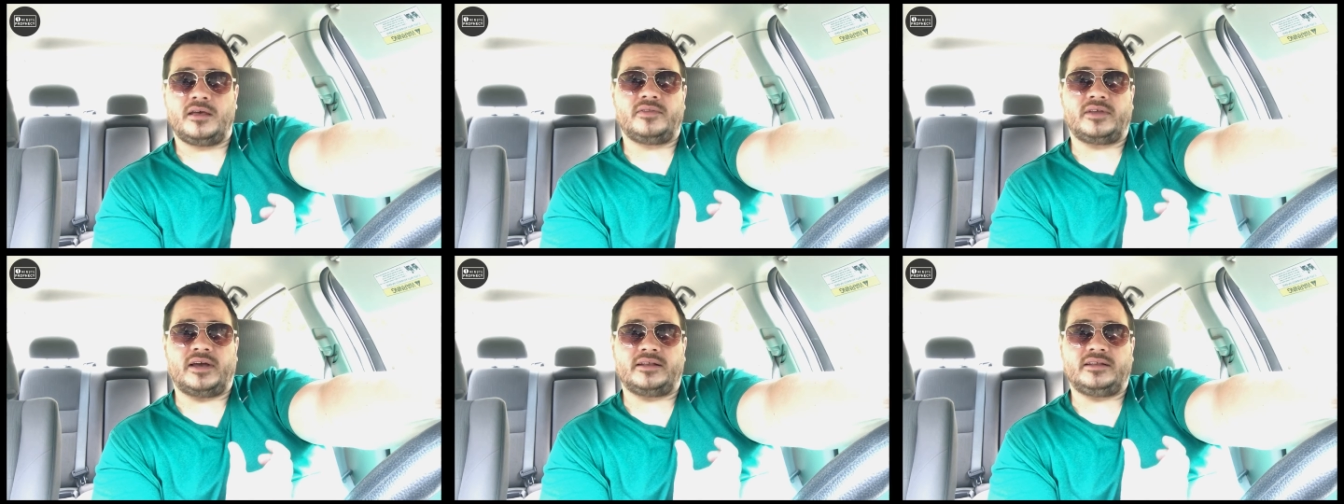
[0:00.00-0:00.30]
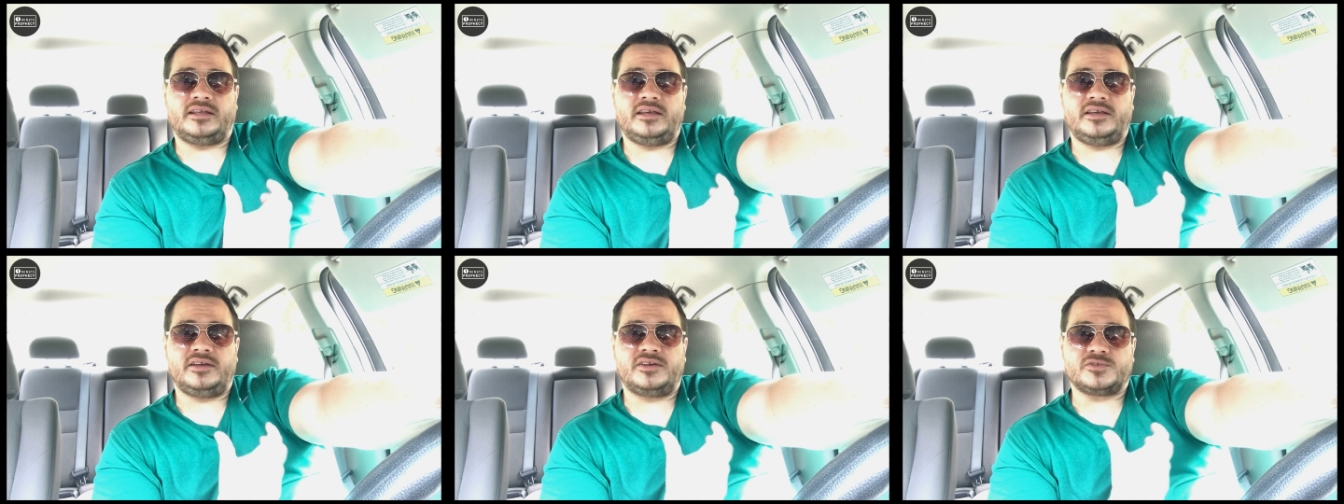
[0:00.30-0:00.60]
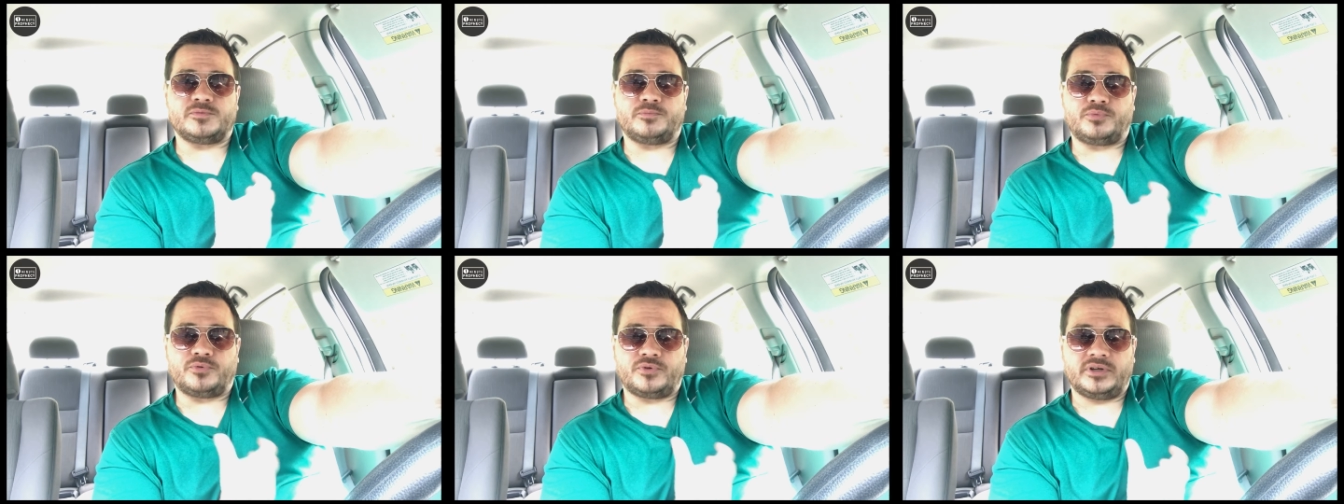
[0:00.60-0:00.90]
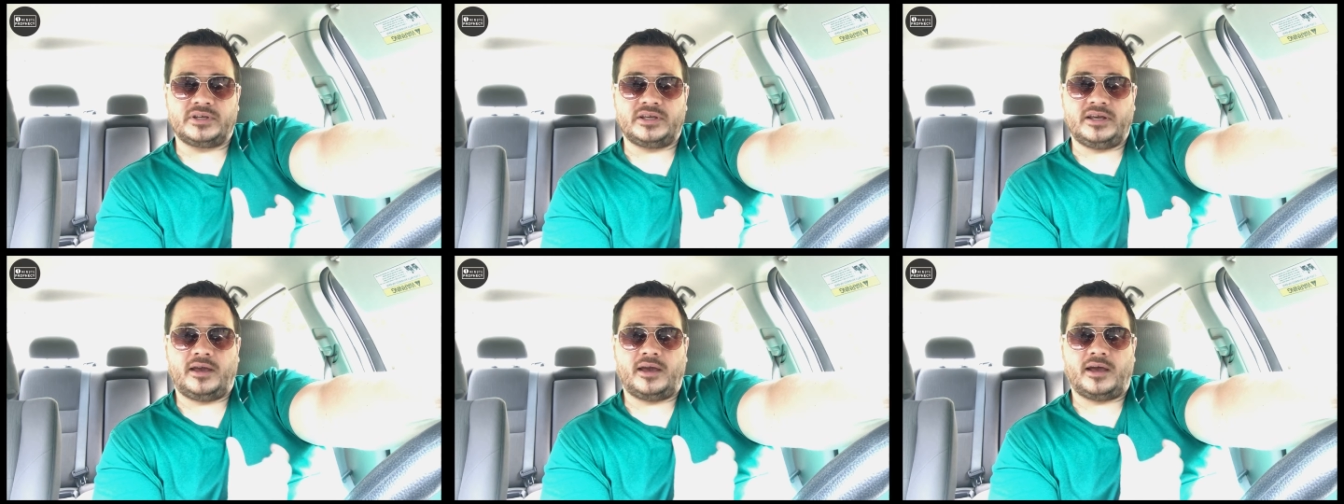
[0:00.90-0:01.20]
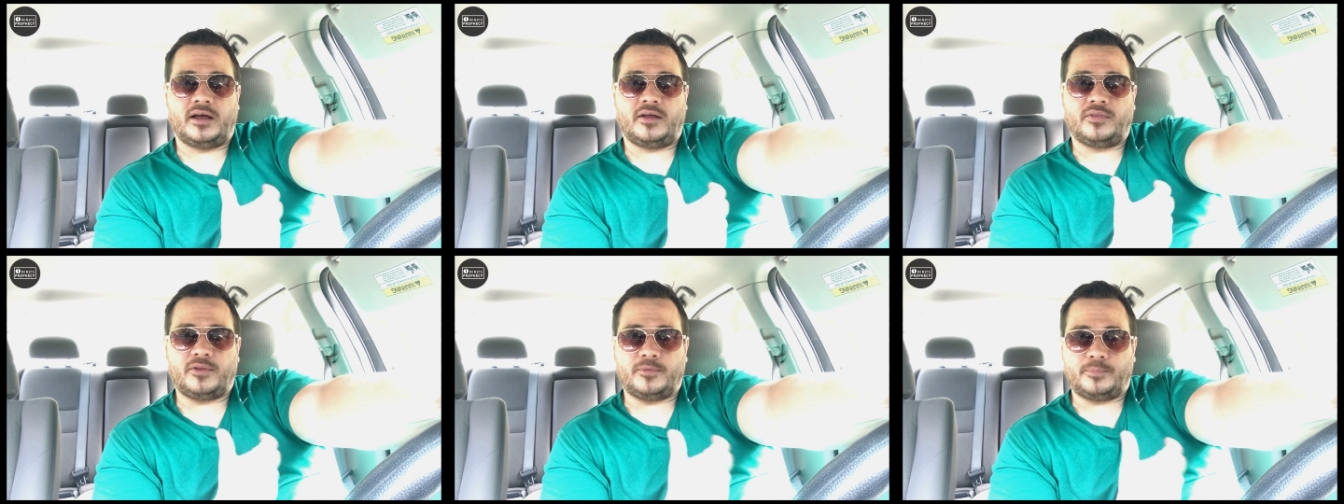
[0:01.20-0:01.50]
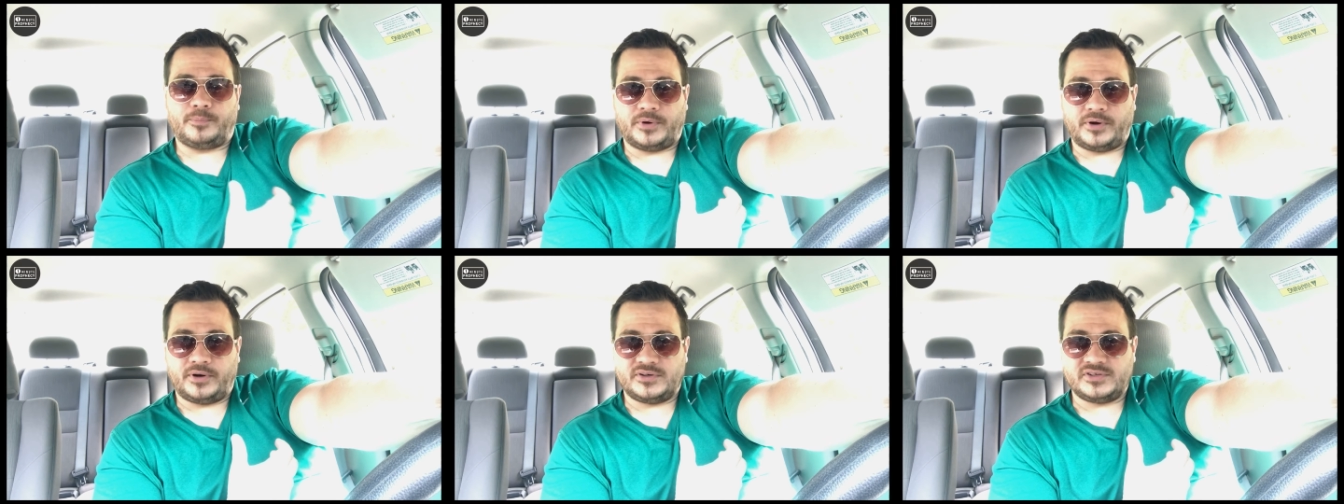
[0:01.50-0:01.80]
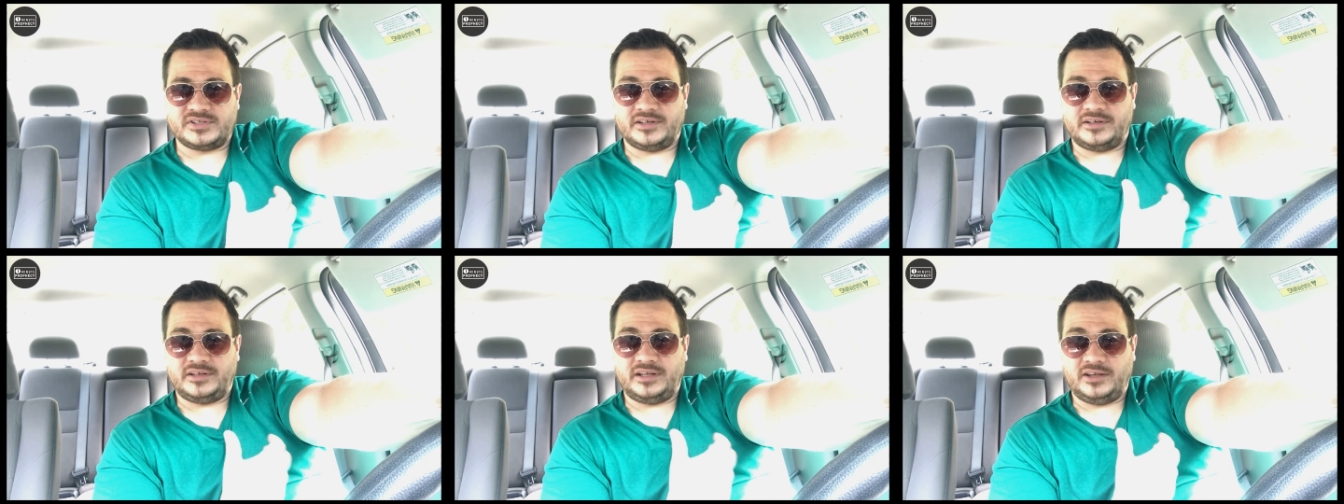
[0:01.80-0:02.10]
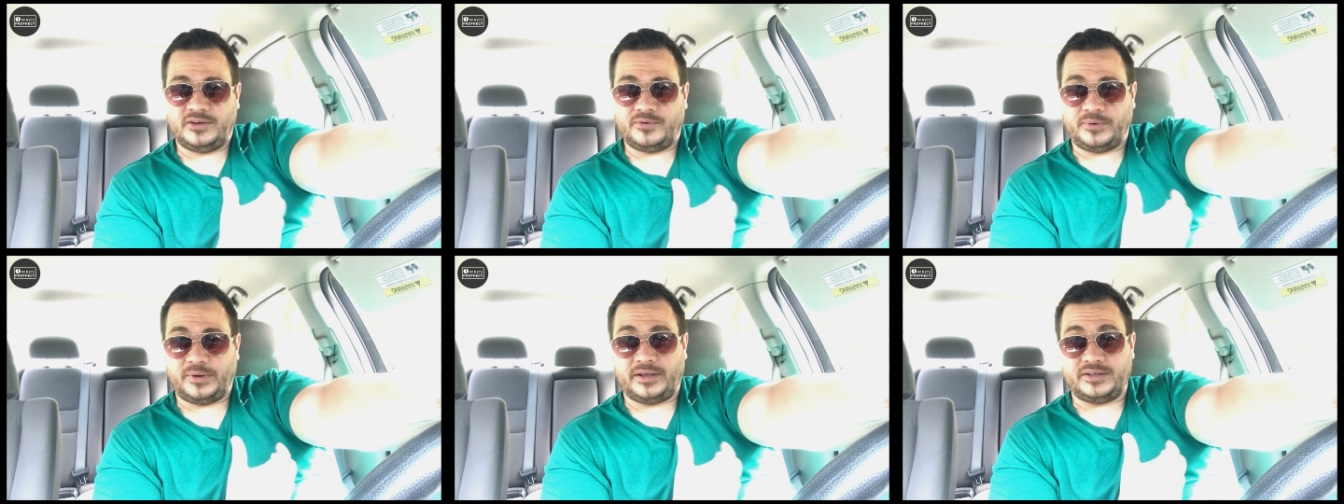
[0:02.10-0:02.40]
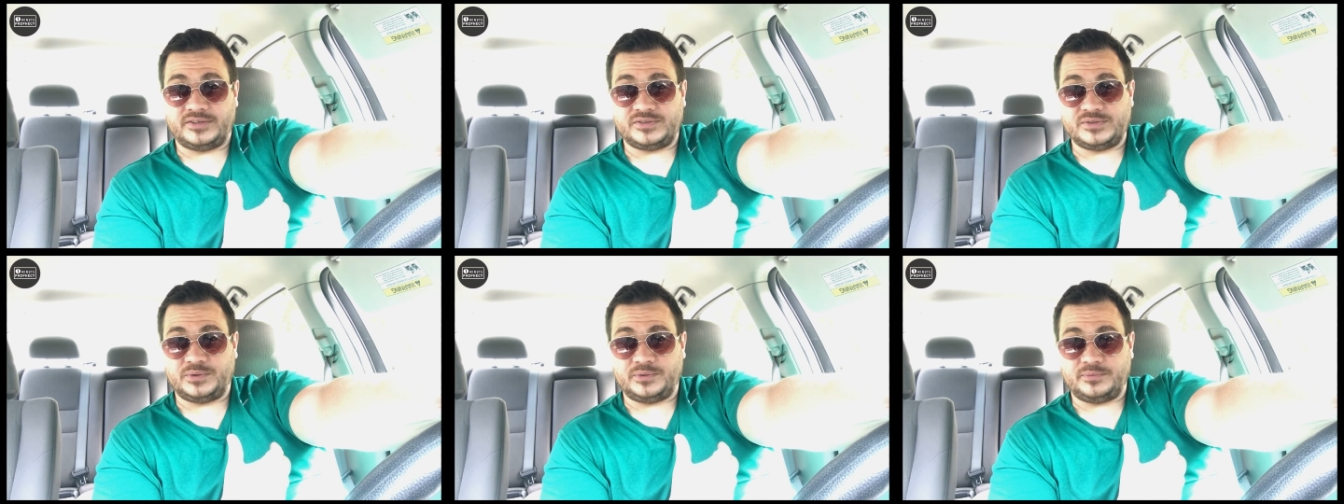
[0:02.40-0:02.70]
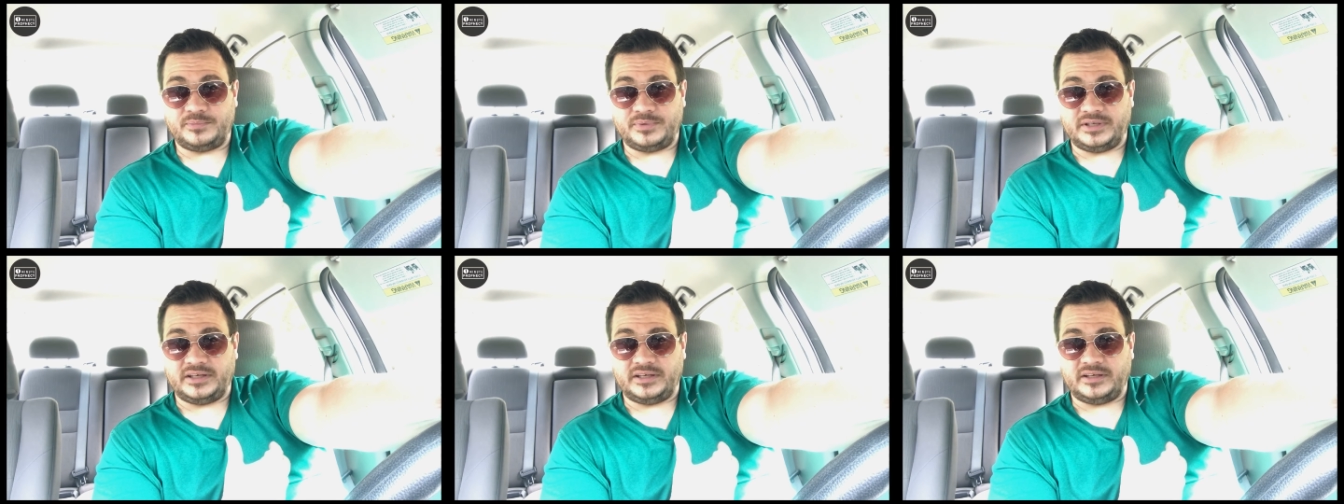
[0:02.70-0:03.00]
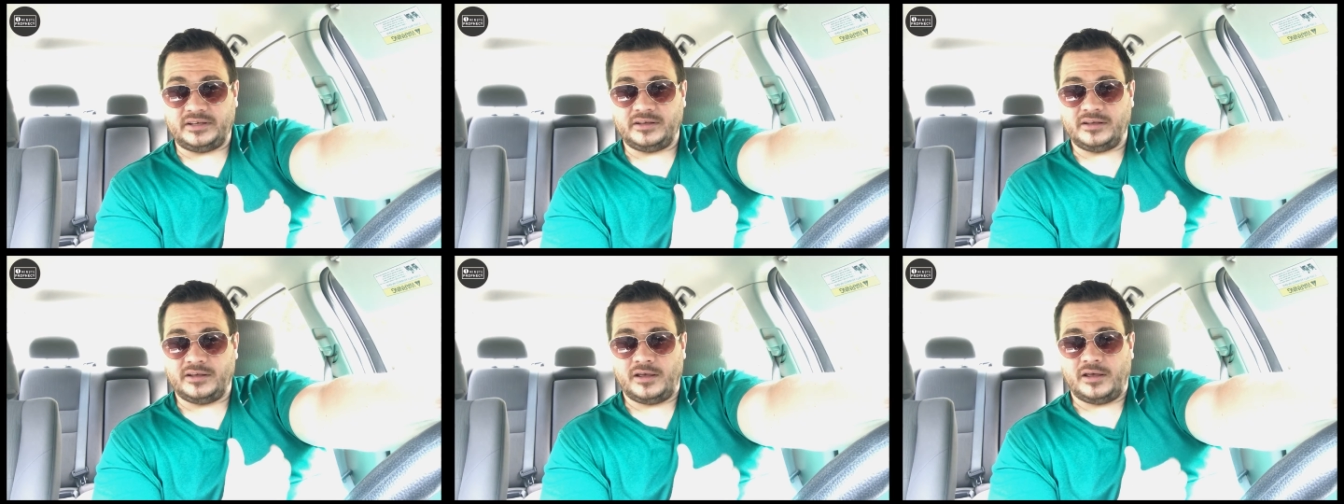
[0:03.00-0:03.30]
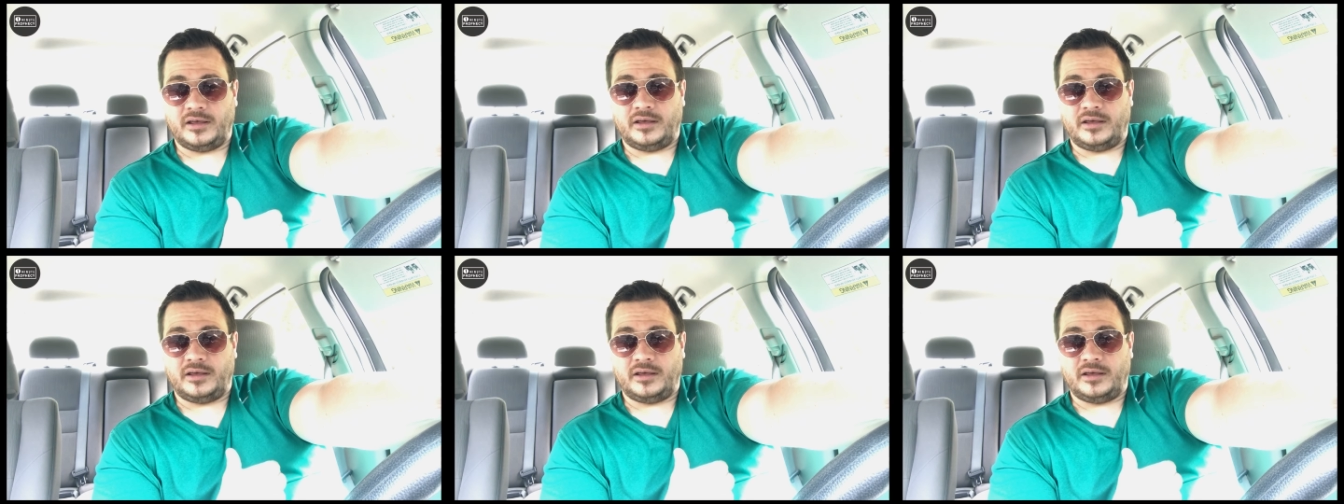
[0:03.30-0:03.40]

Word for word: that He is bringing out the person He created you to be.